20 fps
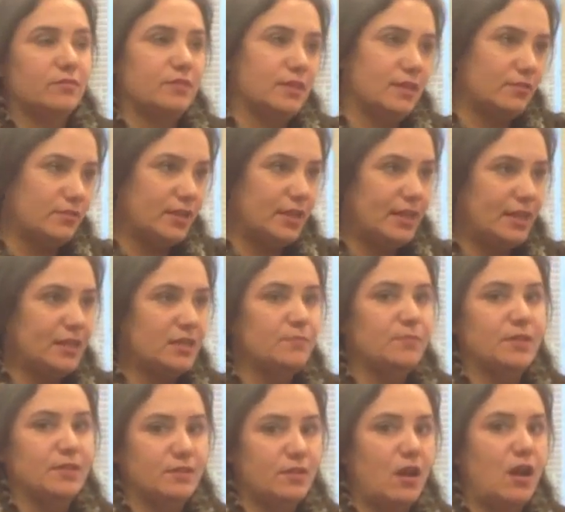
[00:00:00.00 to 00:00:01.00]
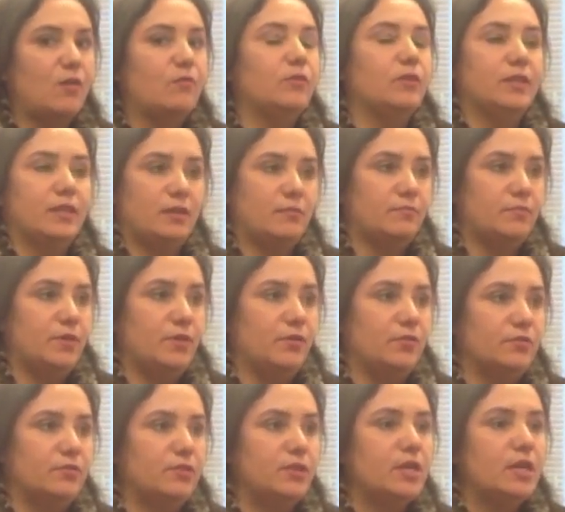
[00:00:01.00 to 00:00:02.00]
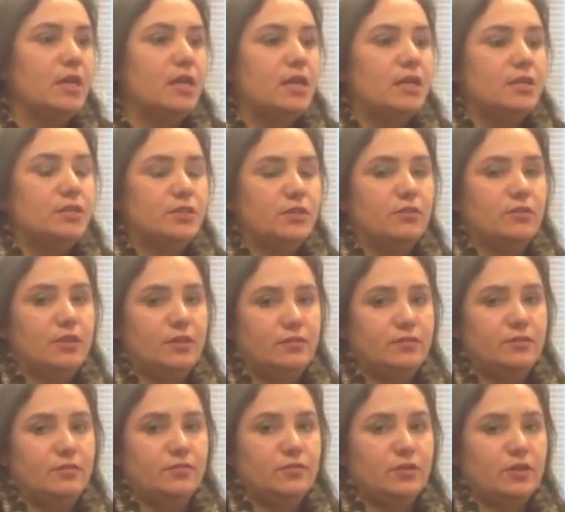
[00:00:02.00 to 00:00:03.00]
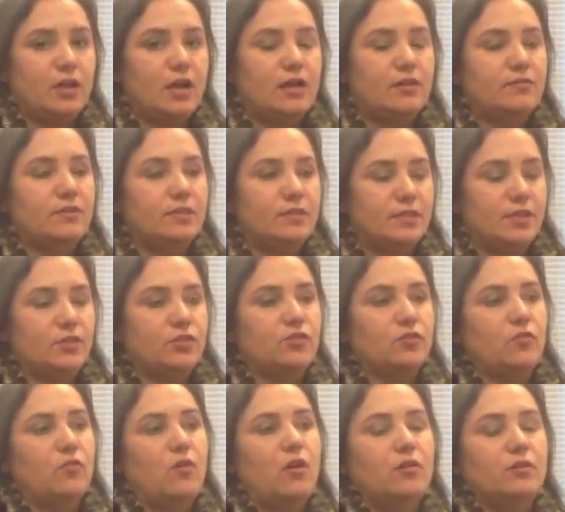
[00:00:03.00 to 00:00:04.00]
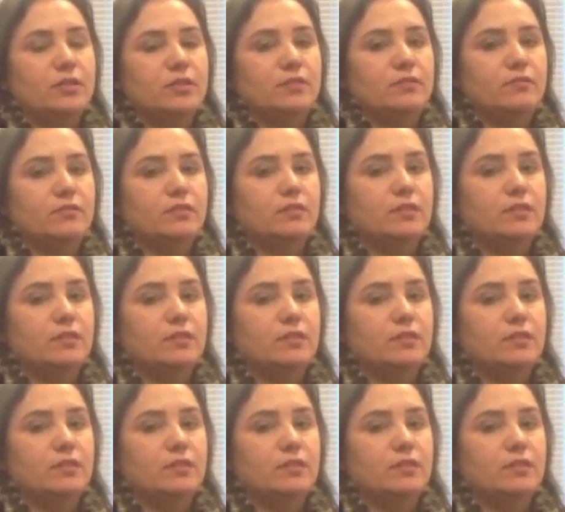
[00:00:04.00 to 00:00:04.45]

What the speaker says: the other hand, but not really on both. So those are kind of the essential qualities of good